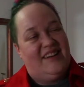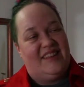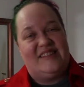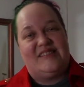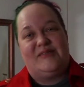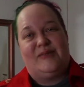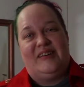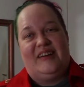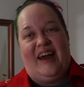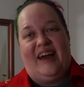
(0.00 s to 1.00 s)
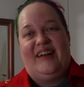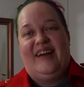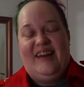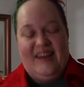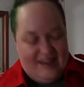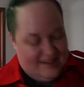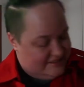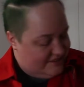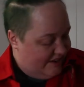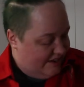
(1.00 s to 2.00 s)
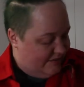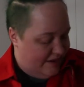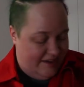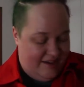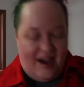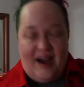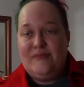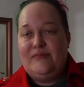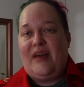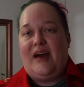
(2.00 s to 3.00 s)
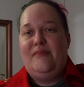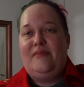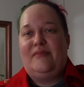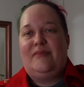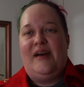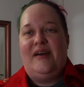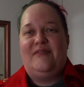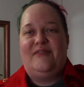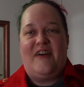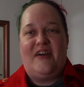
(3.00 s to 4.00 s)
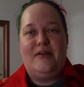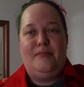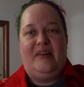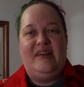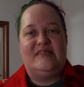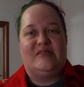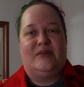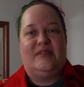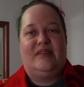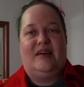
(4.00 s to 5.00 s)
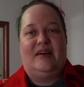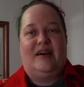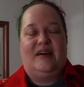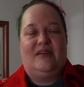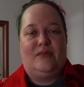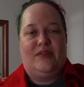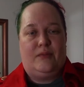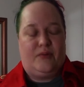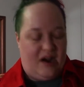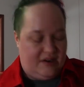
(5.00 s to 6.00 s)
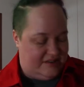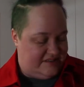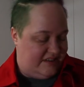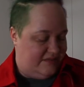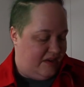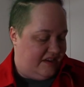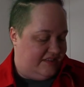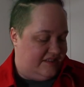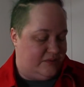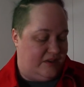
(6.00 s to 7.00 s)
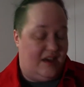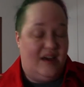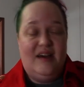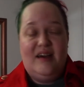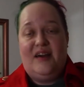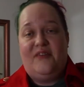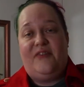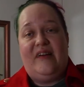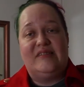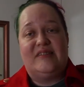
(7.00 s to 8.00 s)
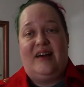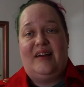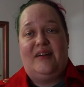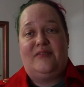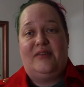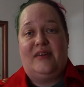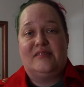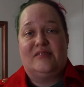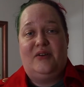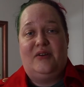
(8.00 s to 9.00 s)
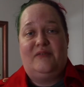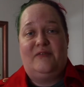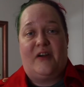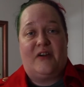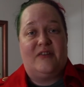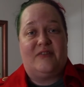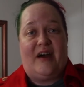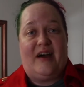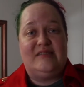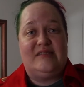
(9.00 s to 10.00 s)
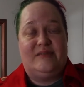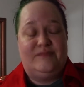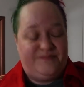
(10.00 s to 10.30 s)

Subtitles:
this is what you get. So anyway, I'm very pleased with the progress I've made this week. It feels like everything's going very fast,